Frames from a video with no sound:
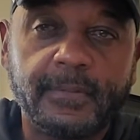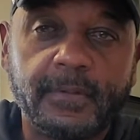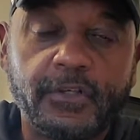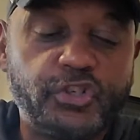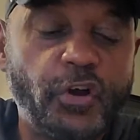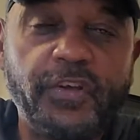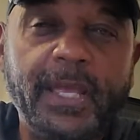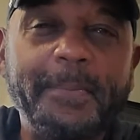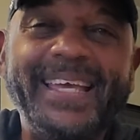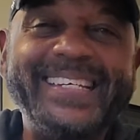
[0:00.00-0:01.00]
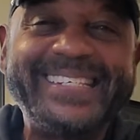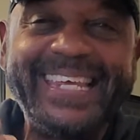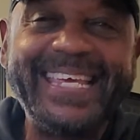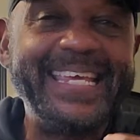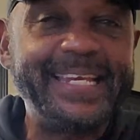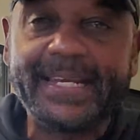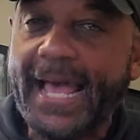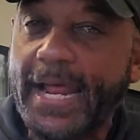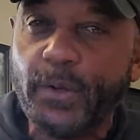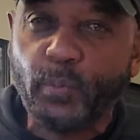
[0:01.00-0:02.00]
Serving him in deed and
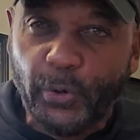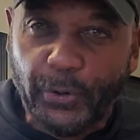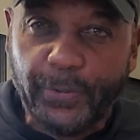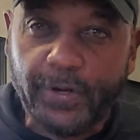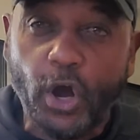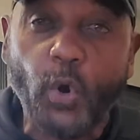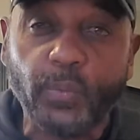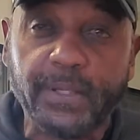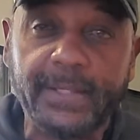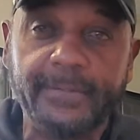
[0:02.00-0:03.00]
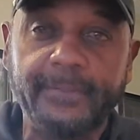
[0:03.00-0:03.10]
not in word only.